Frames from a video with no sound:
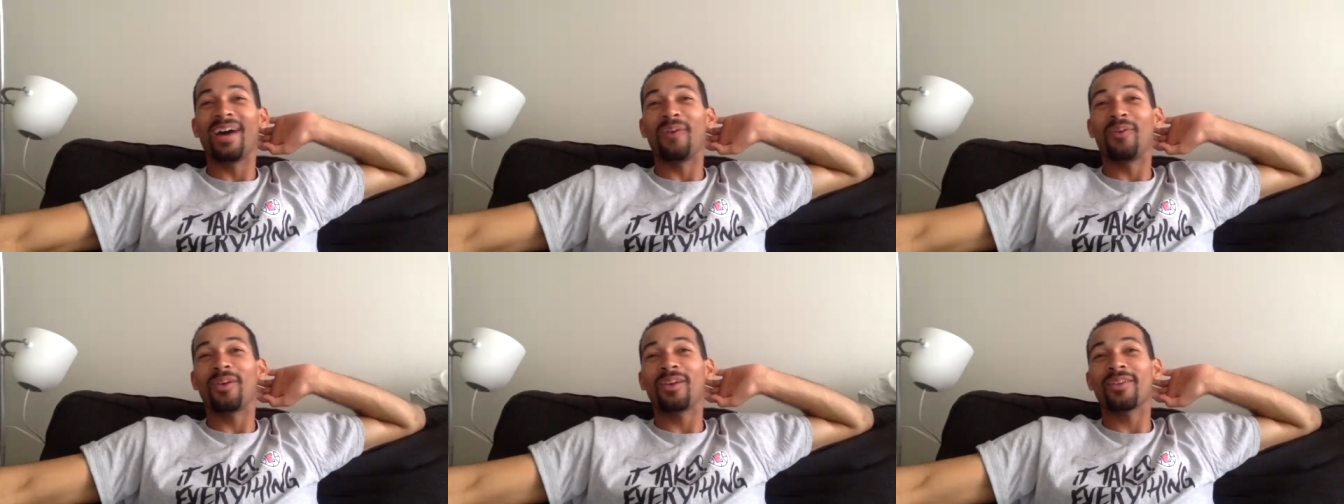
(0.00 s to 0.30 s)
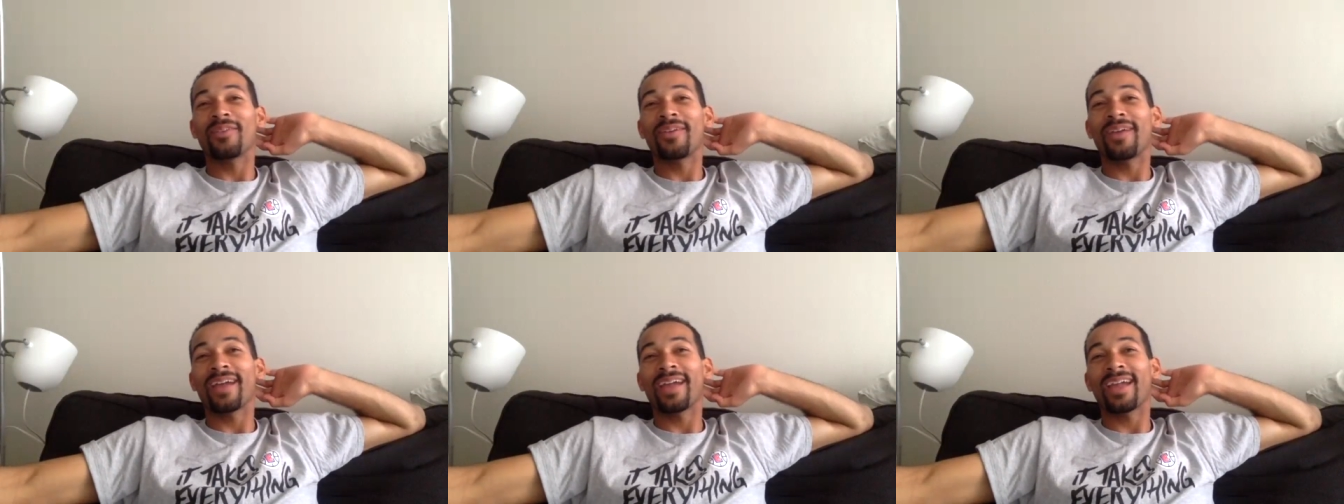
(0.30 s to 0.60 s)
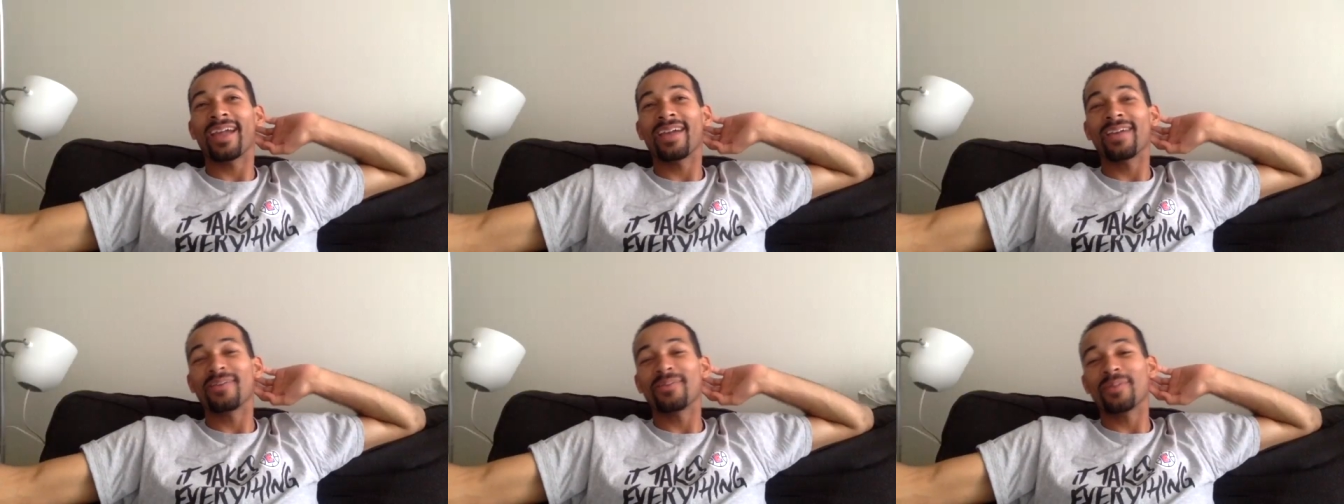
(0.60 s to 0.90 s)
what if I
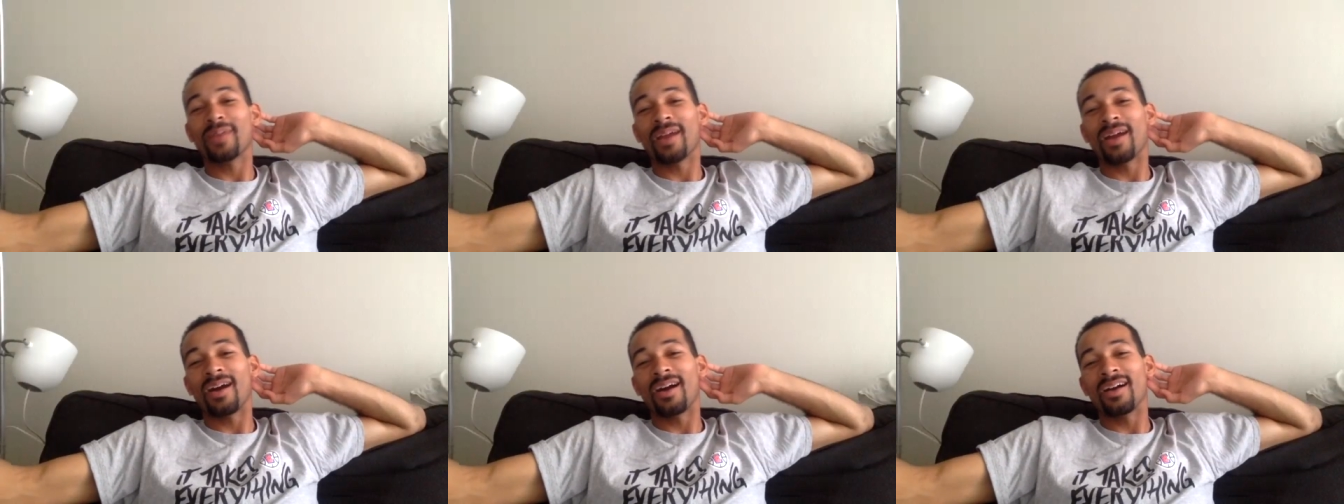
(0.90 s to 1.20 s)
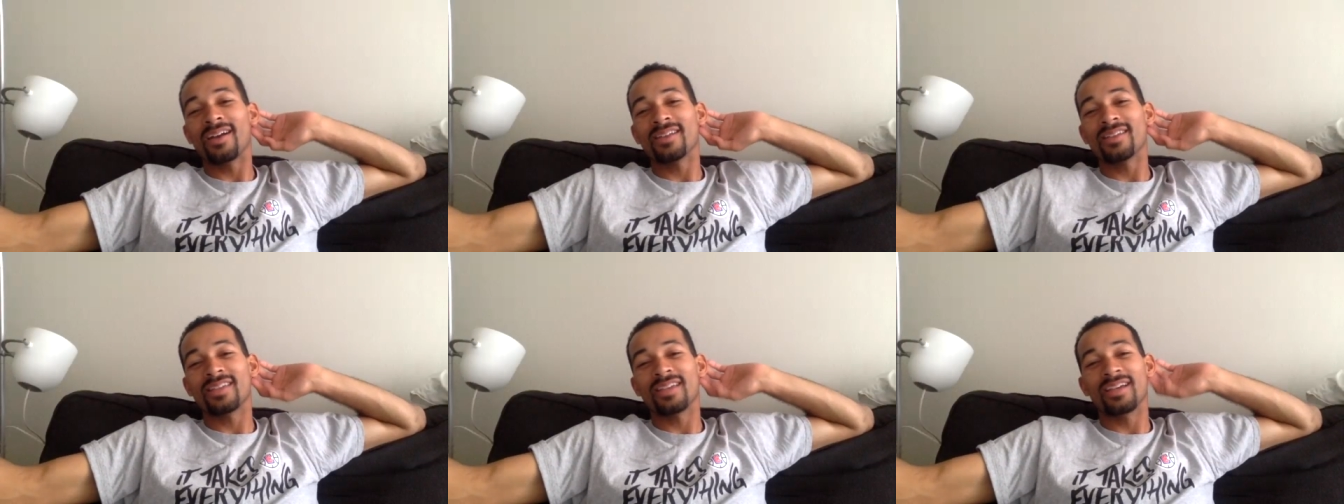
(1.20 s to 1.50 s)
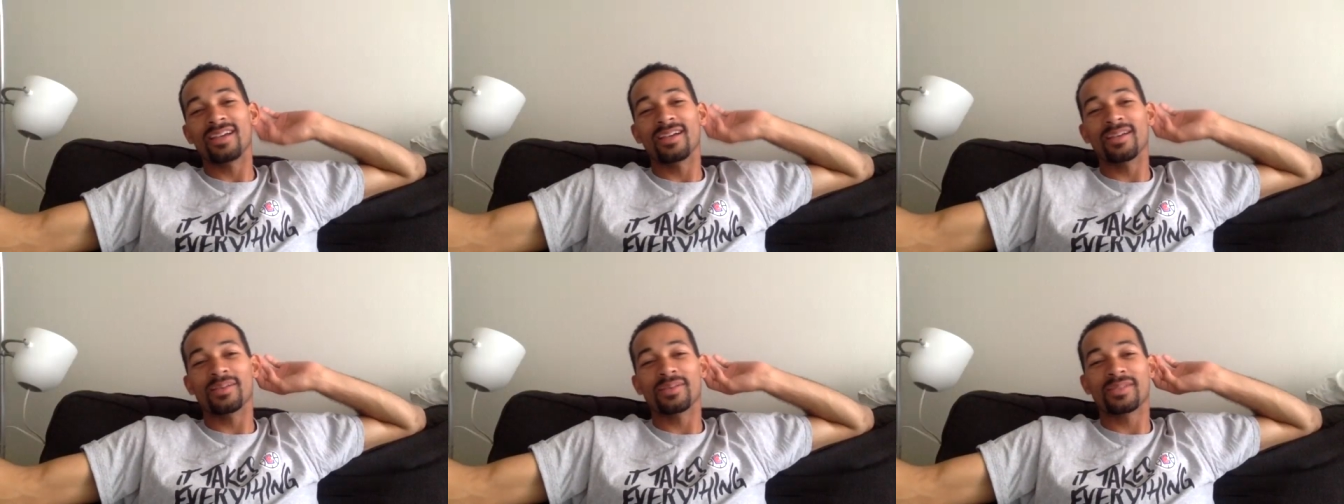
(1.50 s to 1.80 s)
can give them
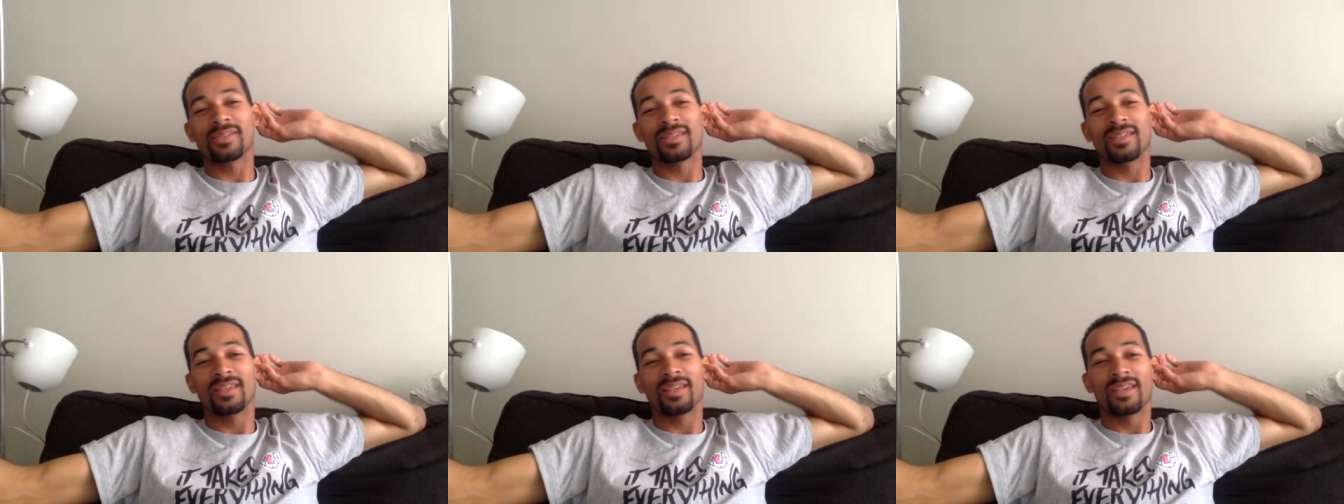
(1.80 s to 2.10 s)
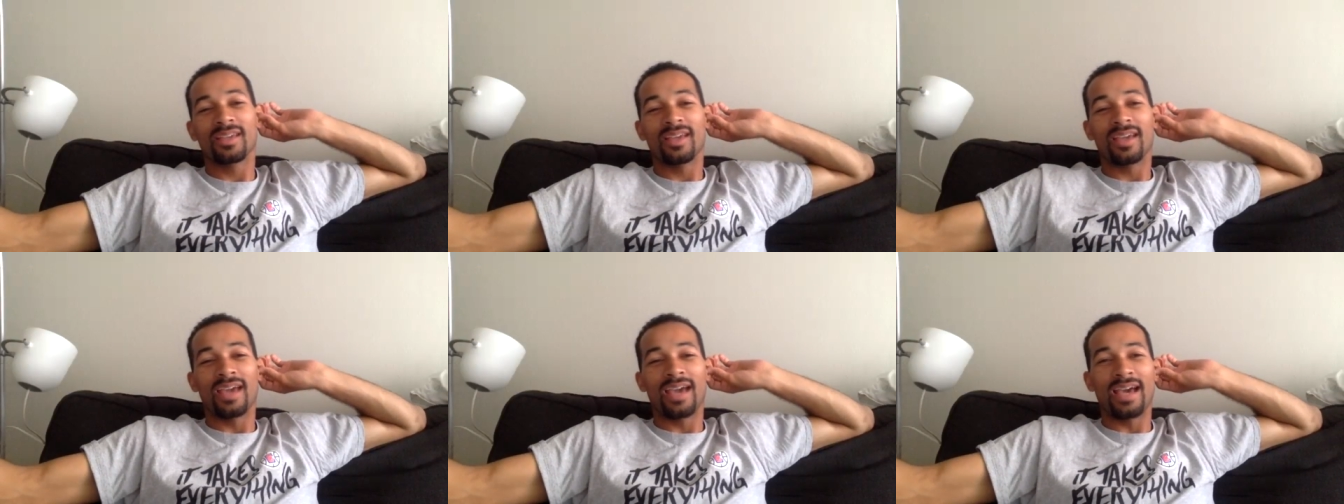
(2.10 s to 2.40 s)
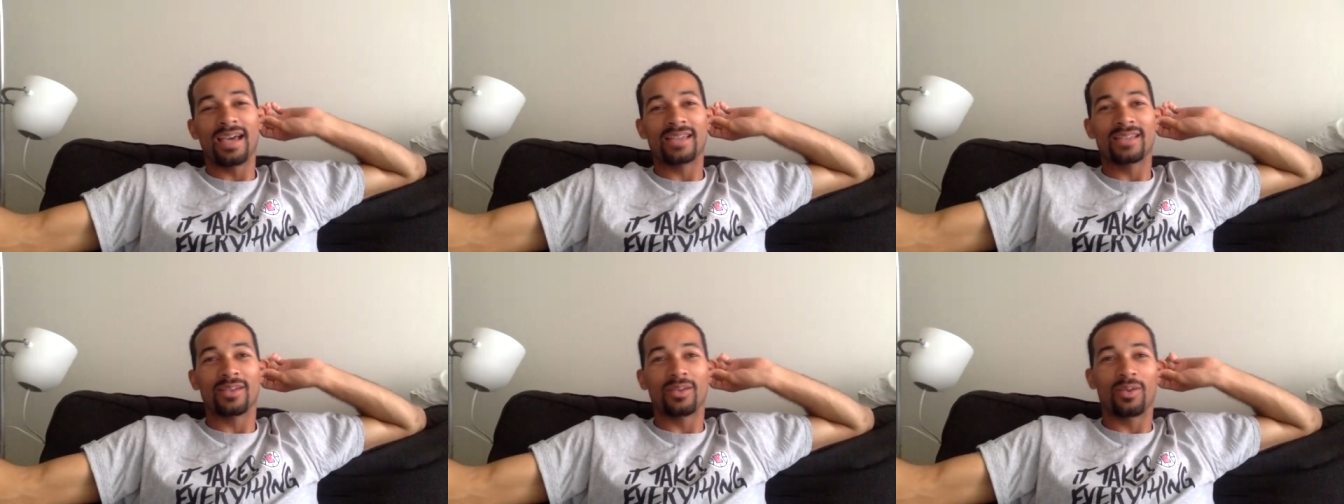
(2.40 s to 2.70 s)
concepts
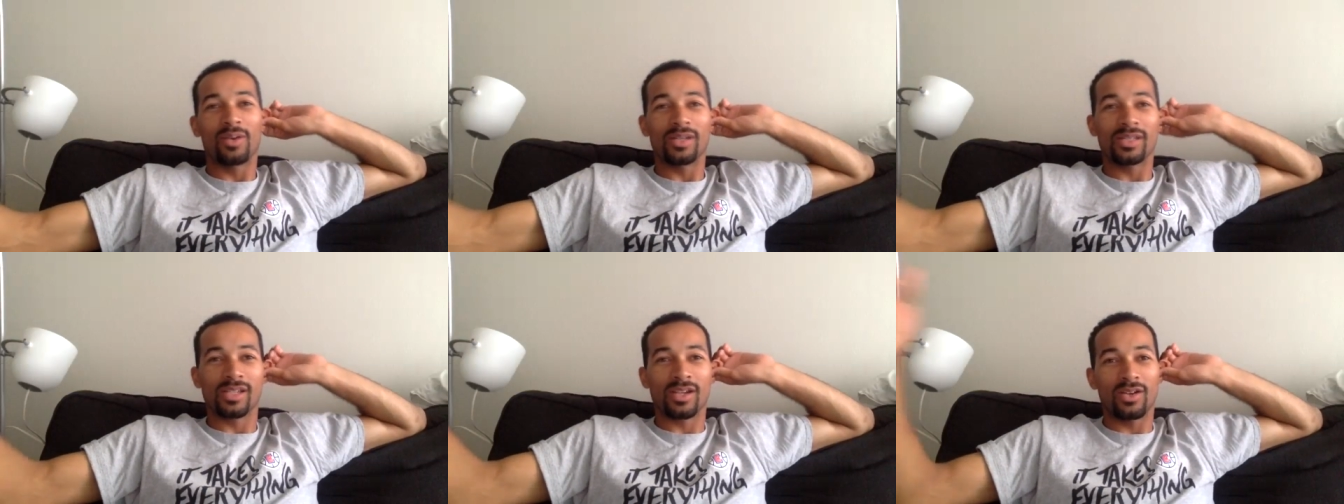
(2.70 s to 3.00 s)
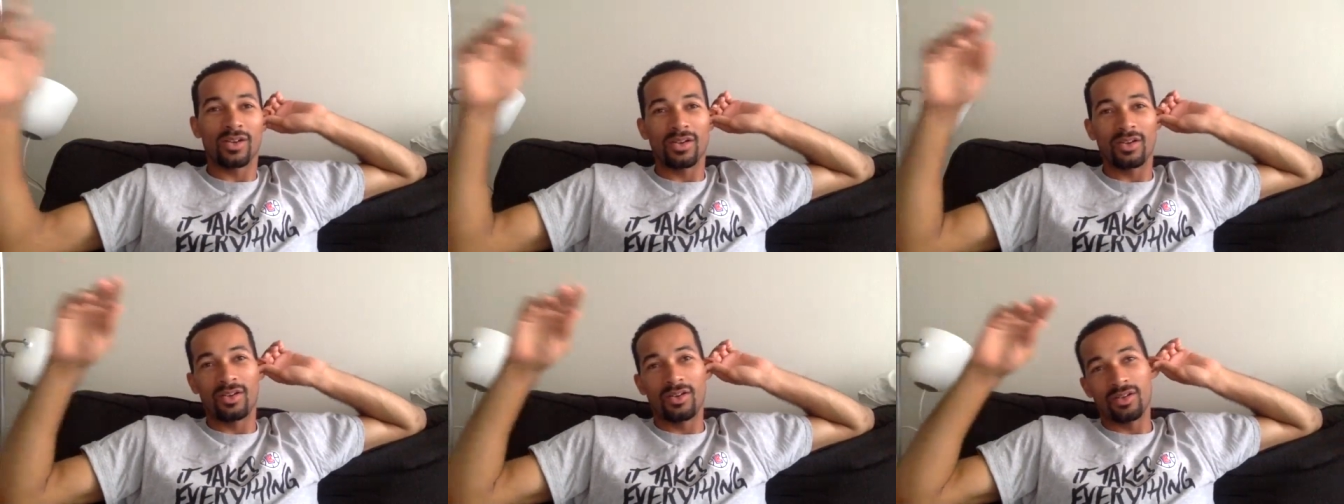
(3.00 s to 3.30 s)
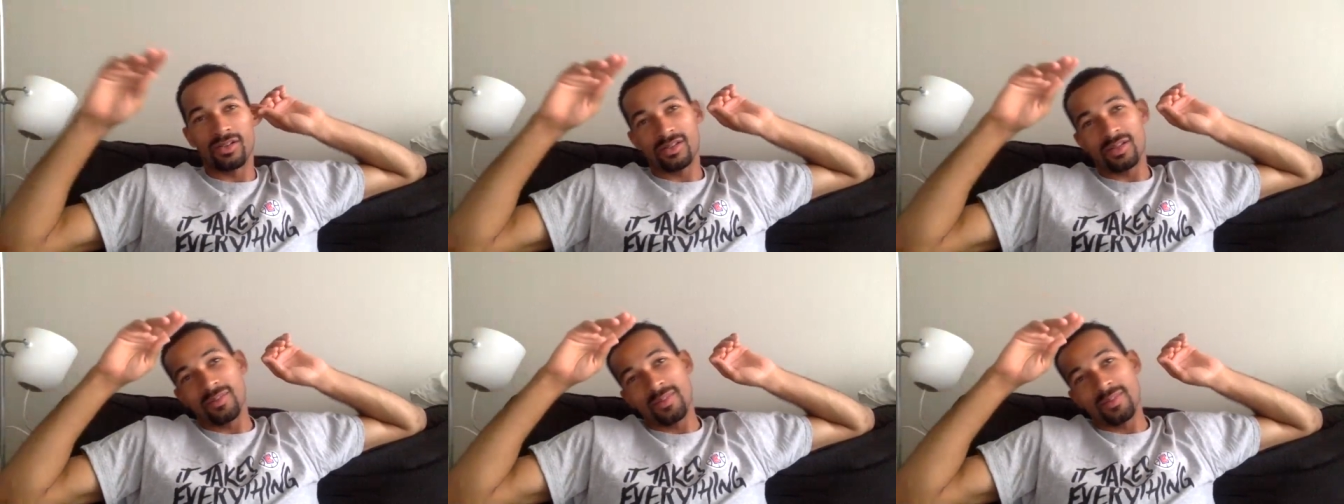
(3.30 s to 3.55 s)
as to what's going on?